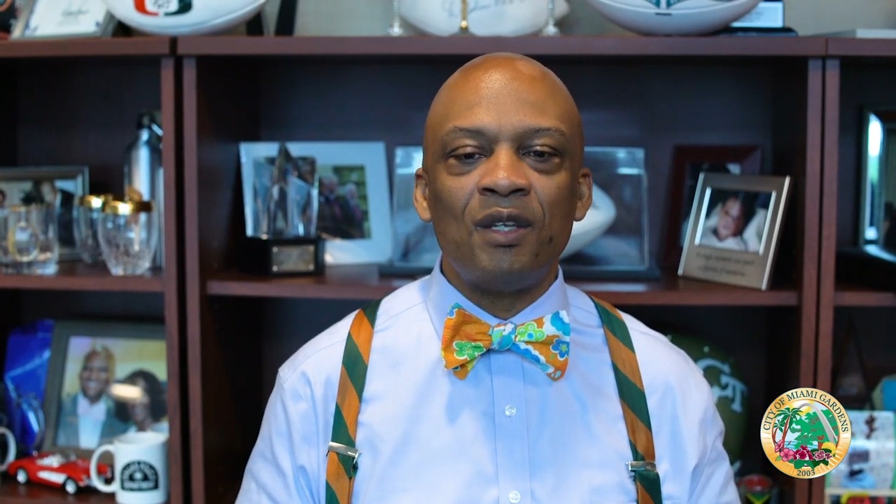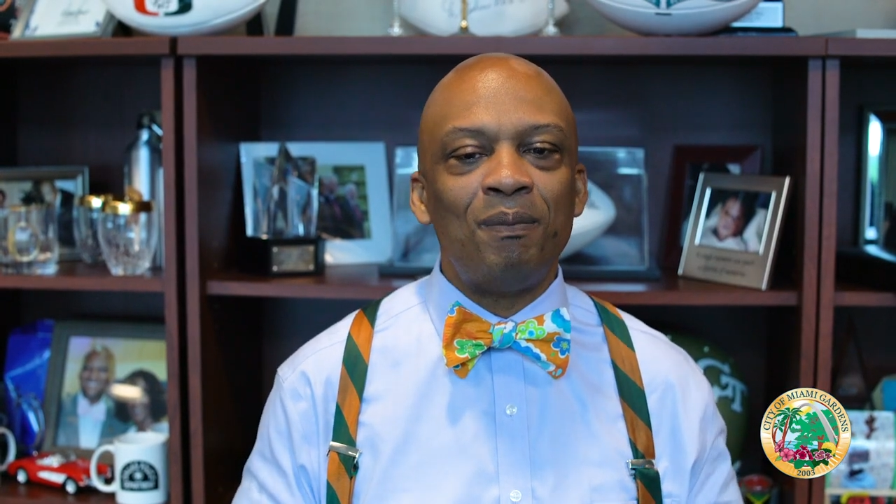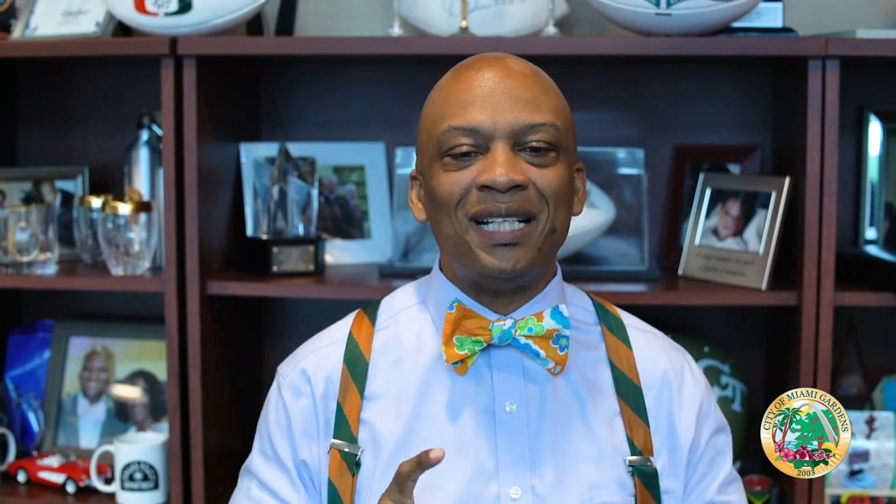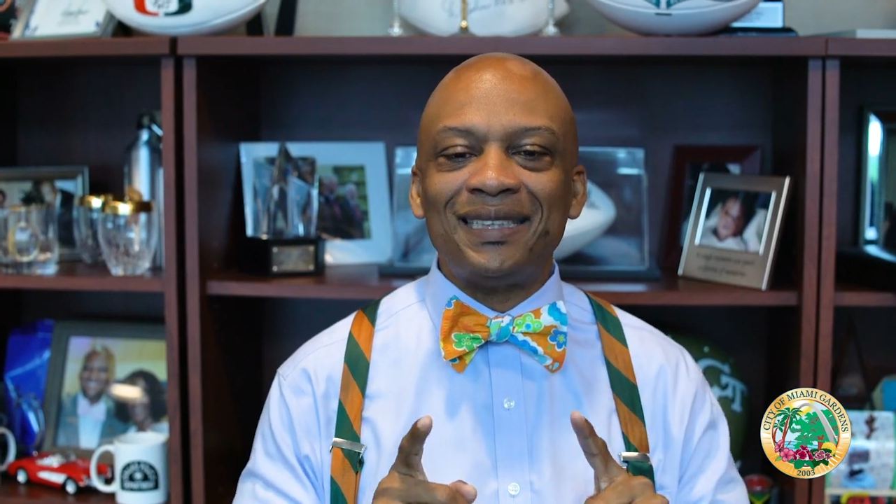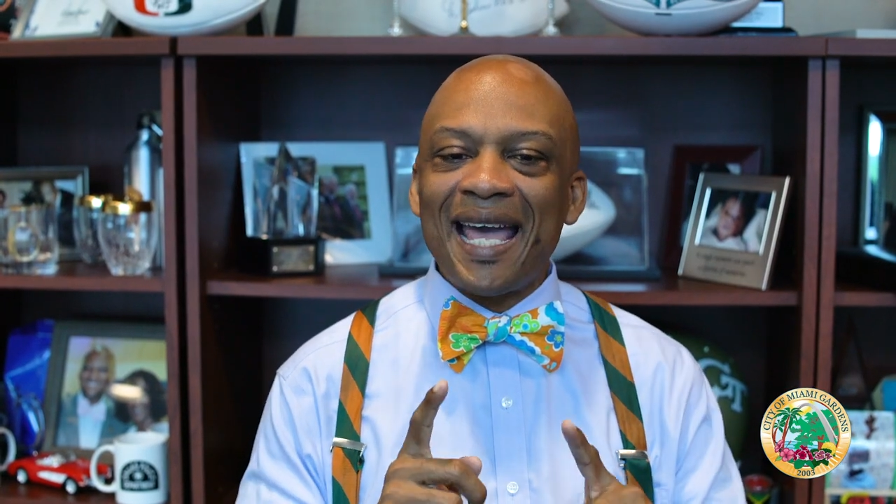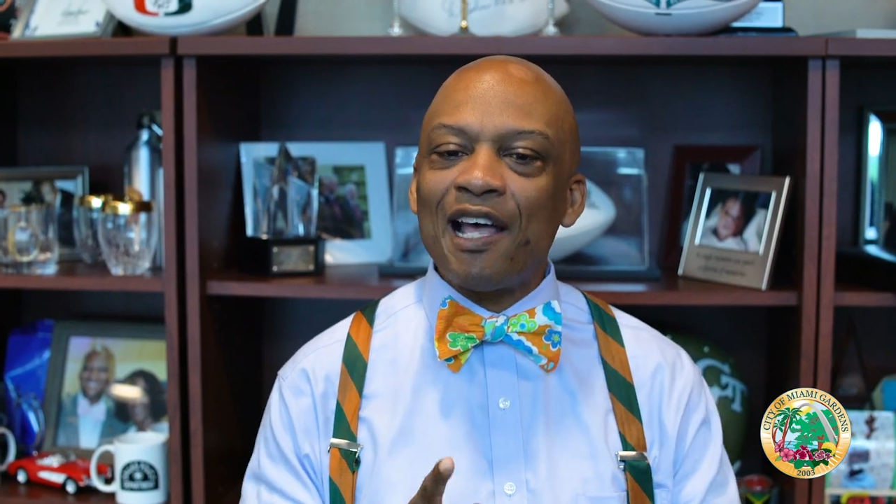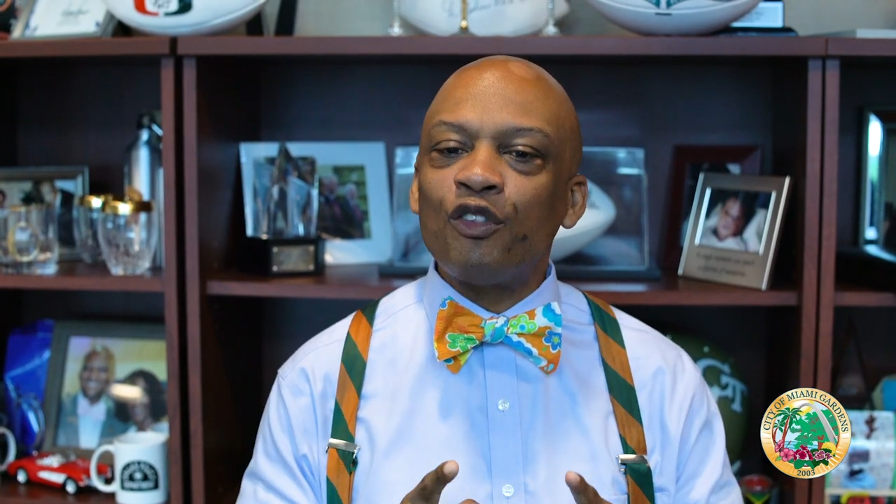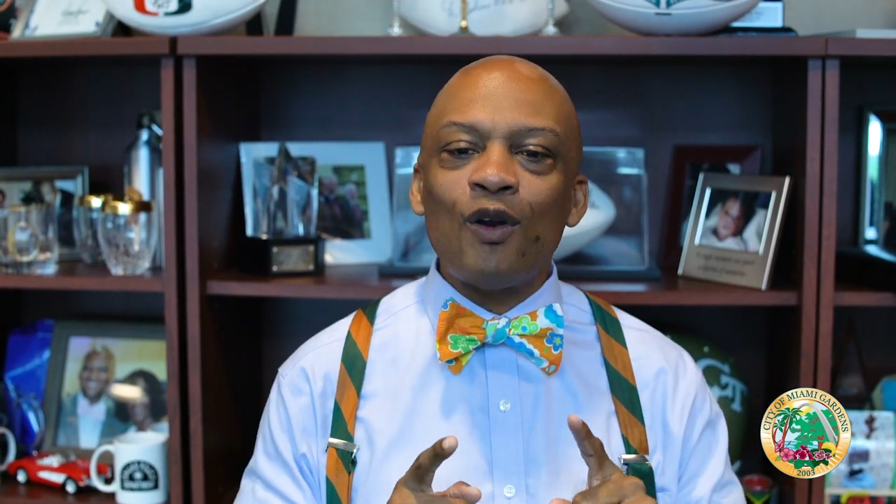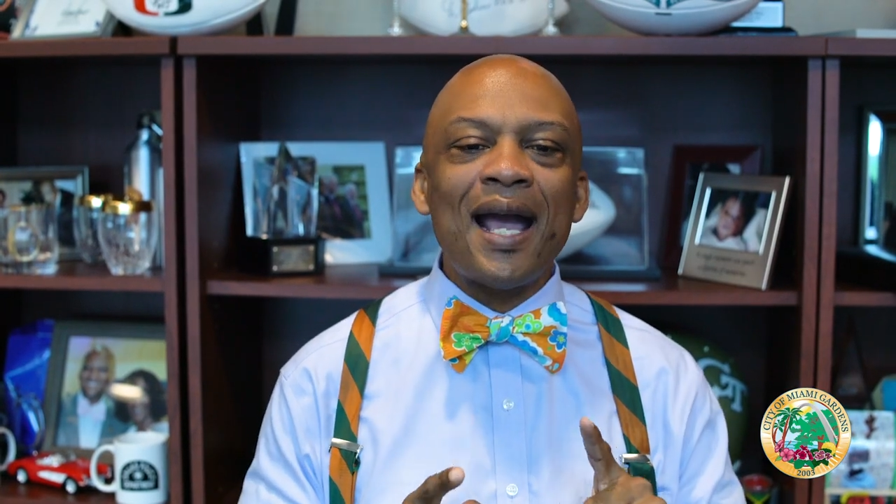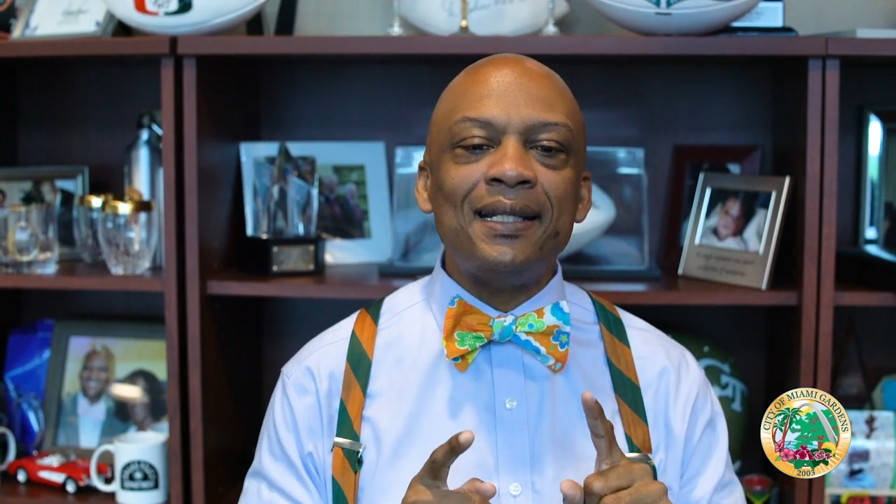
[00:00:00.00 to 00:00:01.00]
because
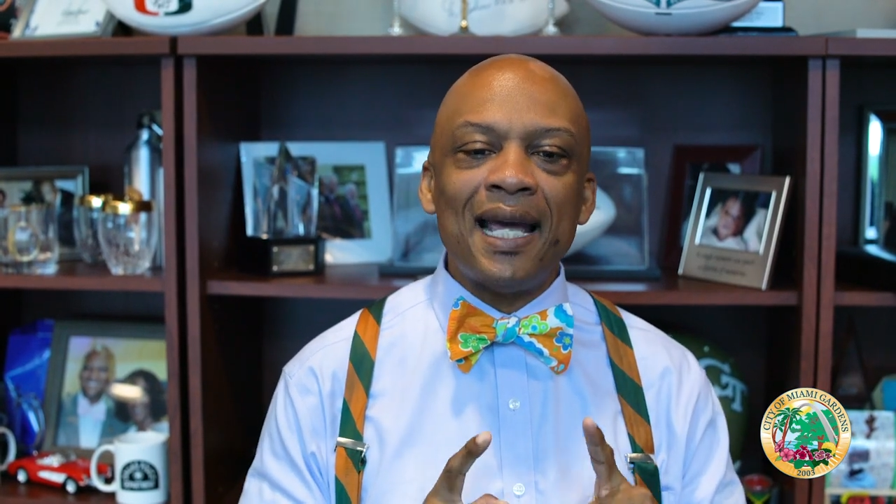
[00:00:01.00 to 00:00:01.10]
after I